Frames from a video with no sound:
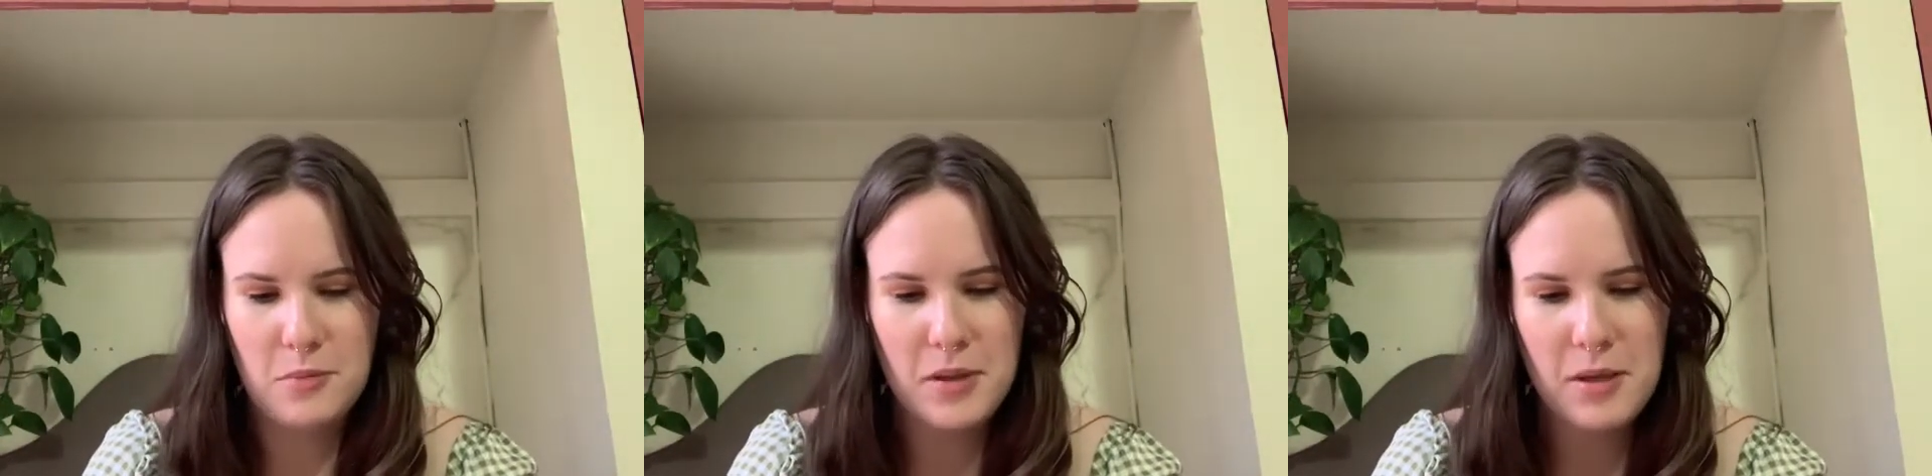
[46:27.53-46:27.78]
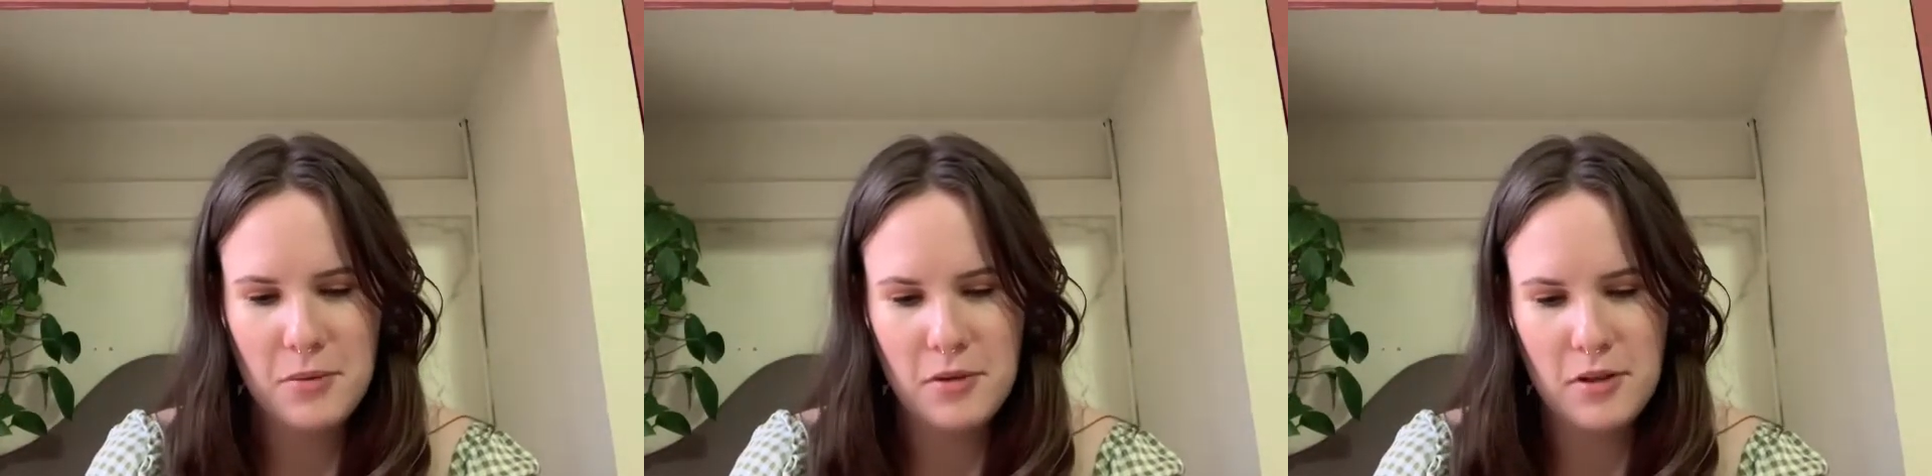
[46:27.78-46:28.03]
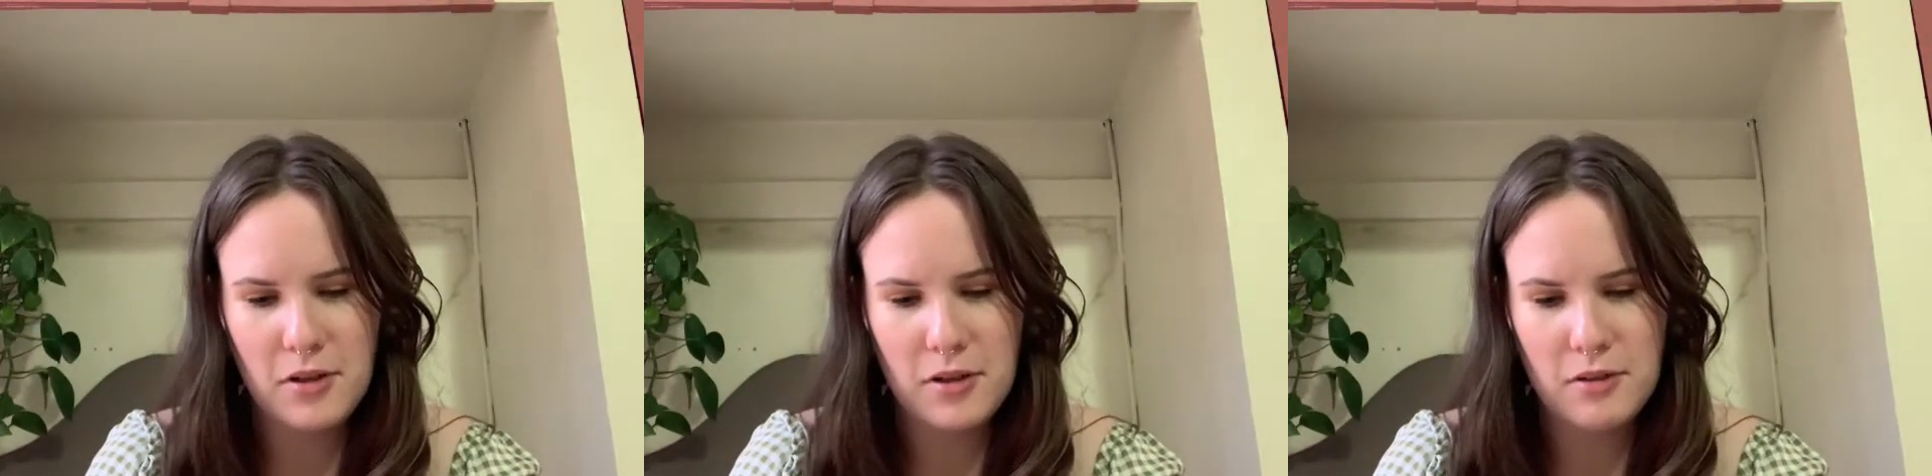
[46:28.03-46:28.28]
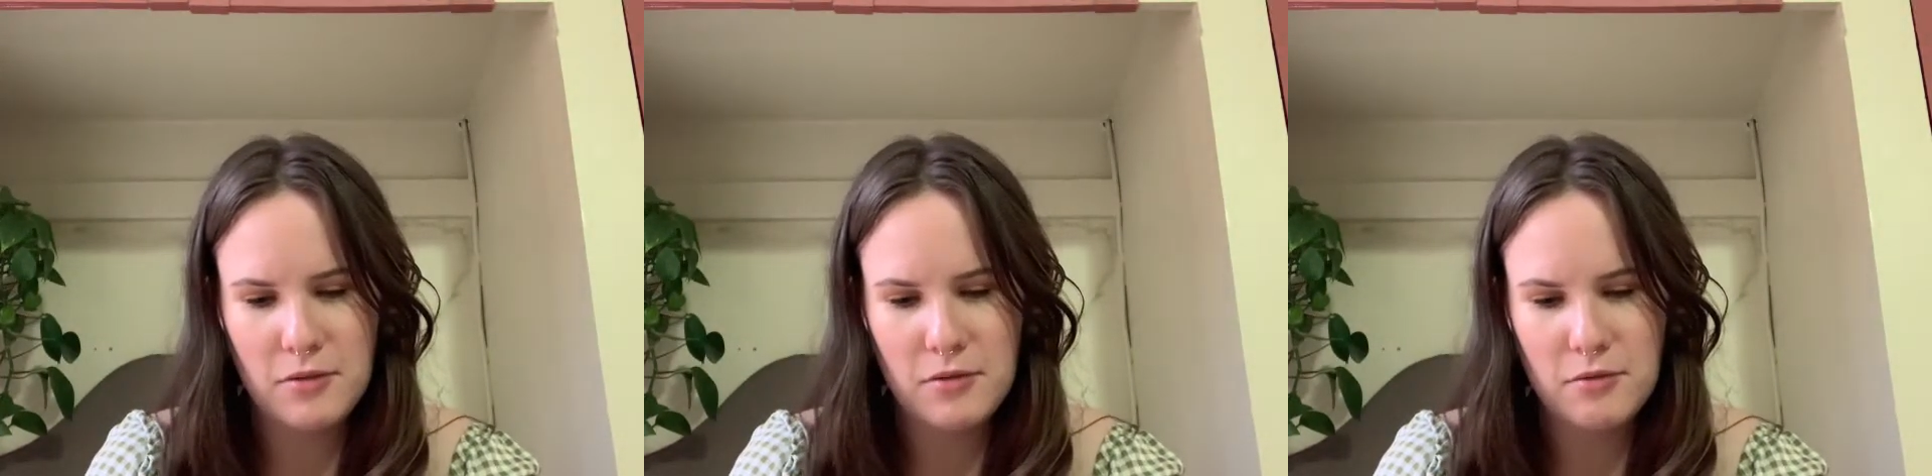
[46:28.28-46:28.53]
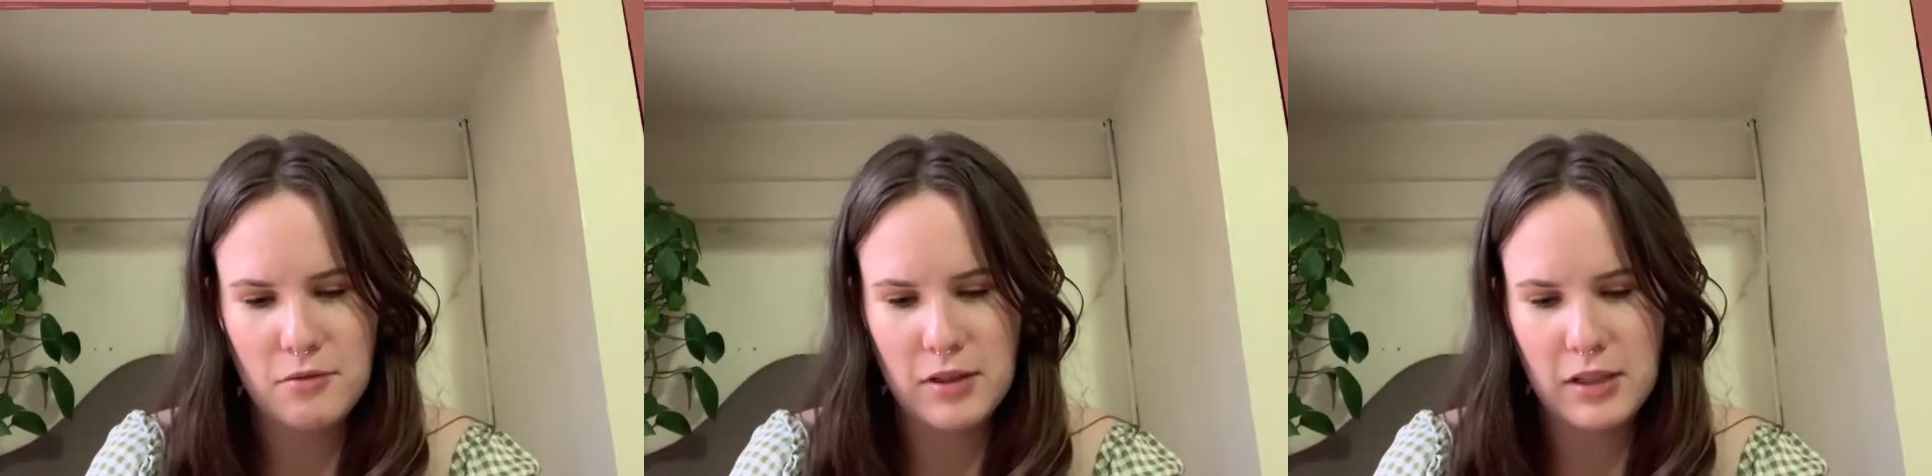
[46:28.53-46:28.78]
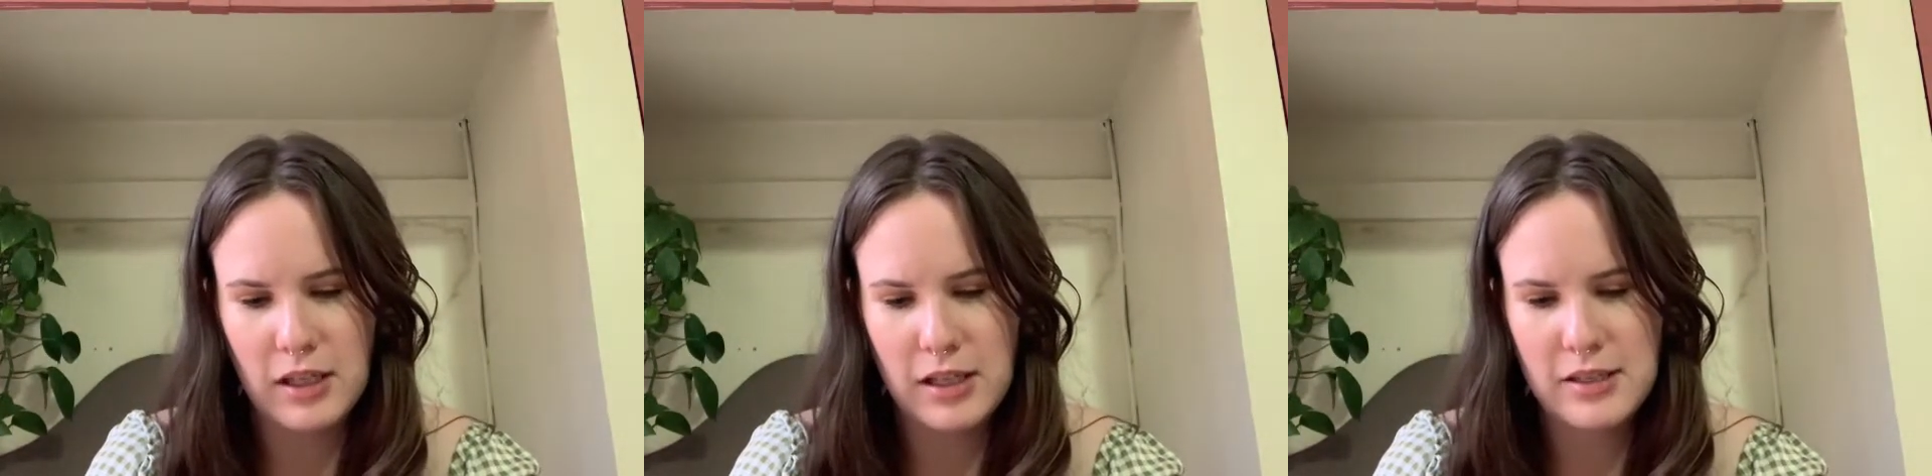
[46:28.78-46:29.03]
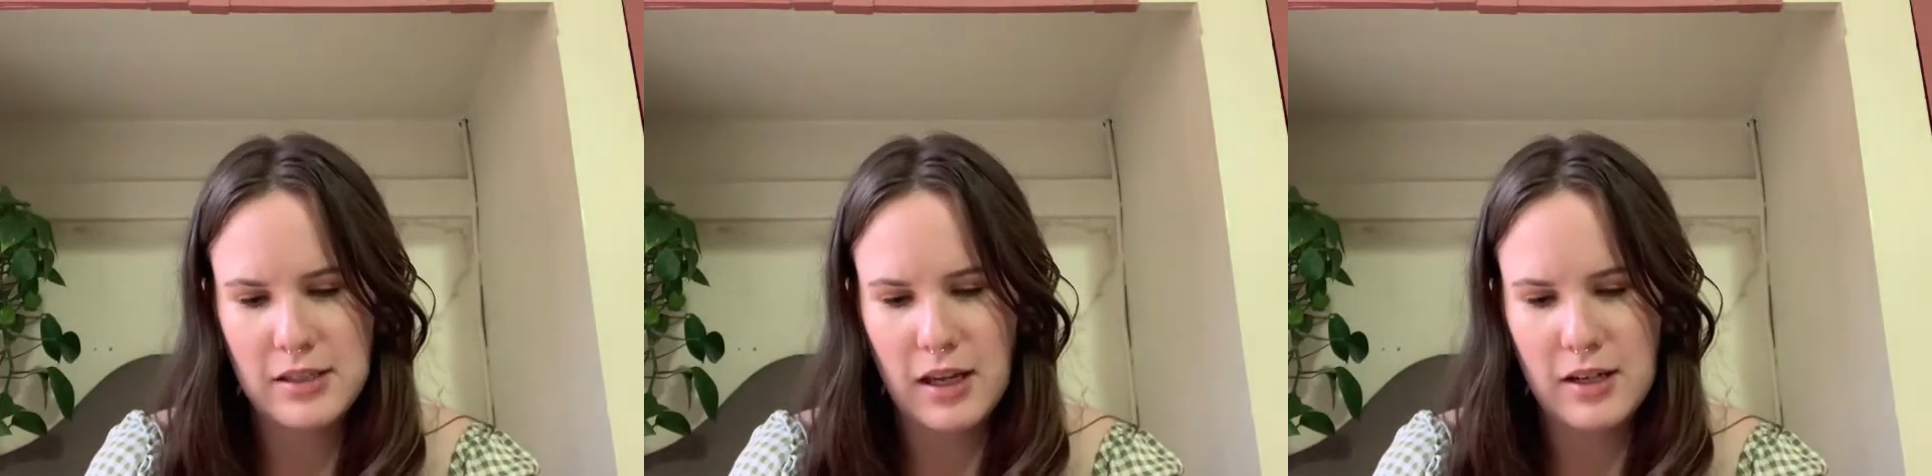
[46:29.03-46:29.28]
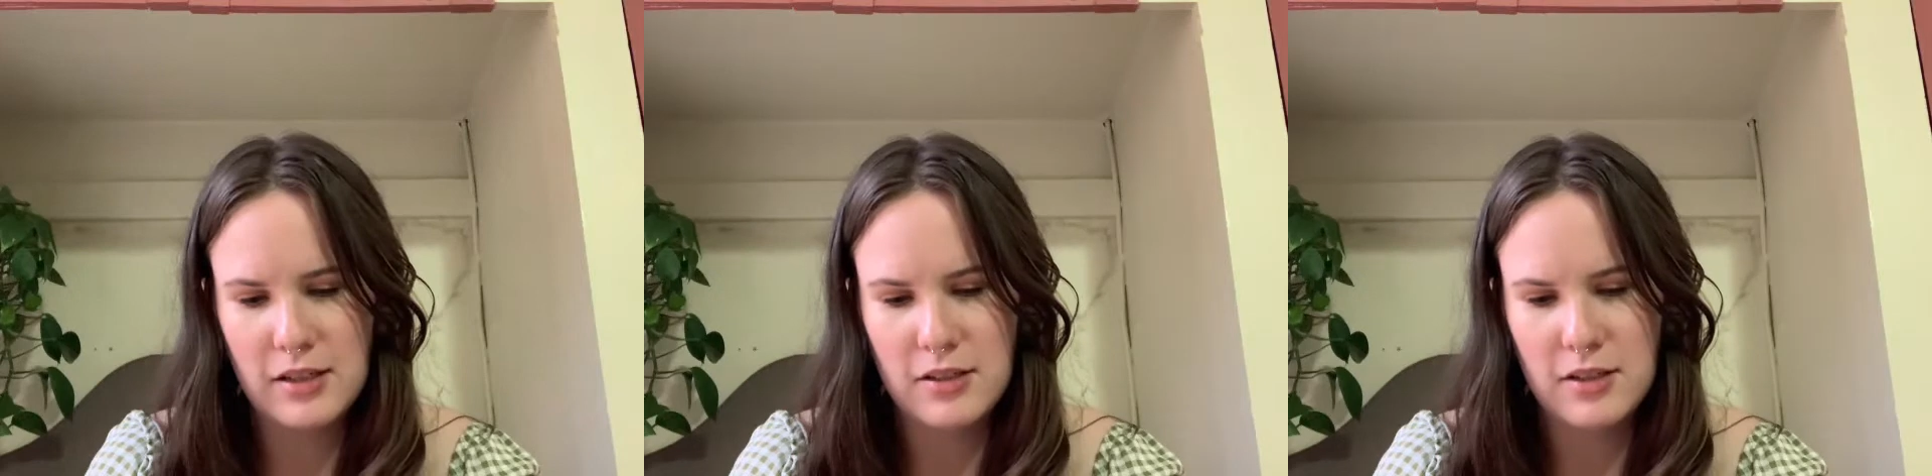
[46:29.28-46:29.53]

people are really excited